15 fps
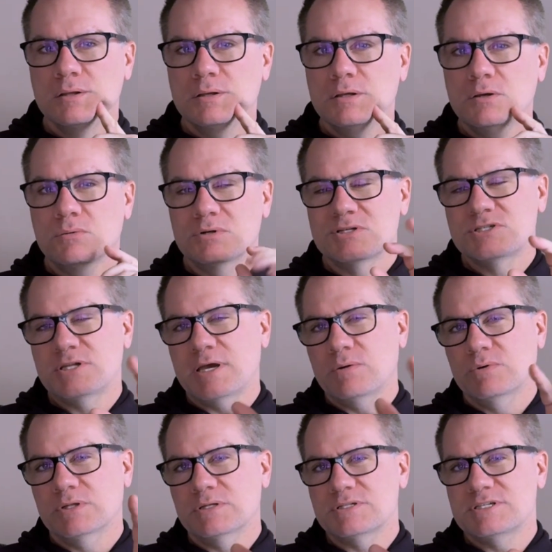You want to stay
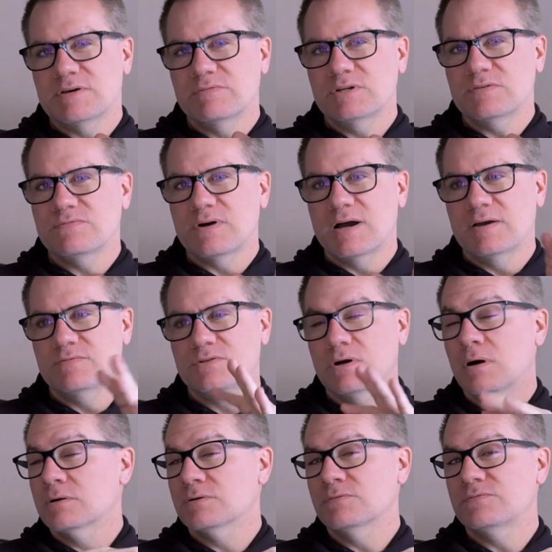within 75 to
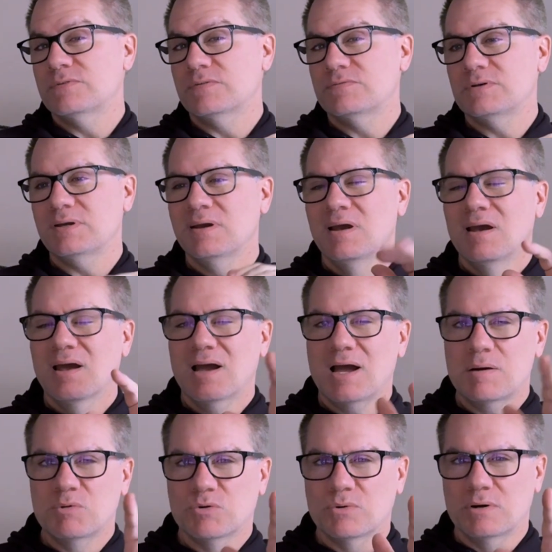150.
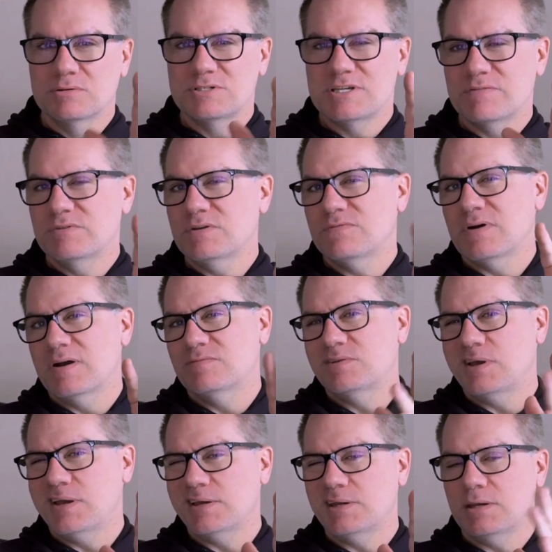I'm around 75
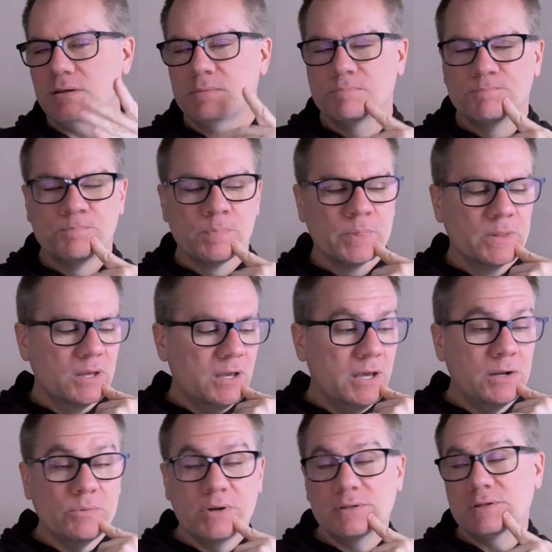to 80.
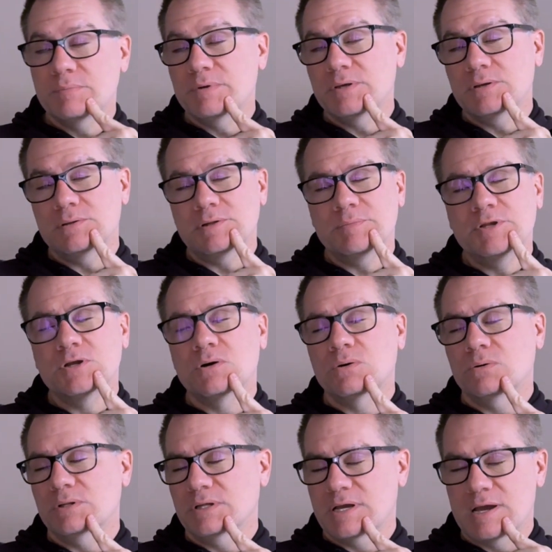Anyway, let me let me
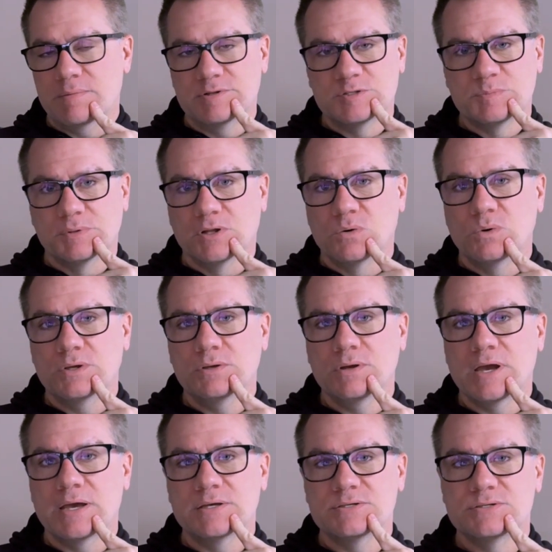know in the comments below what you
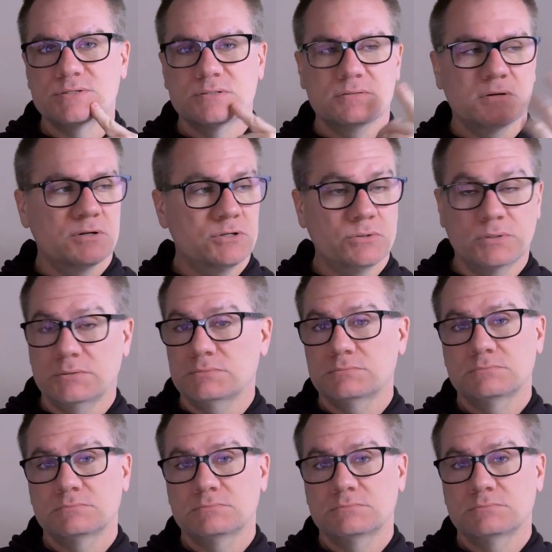guys are doing.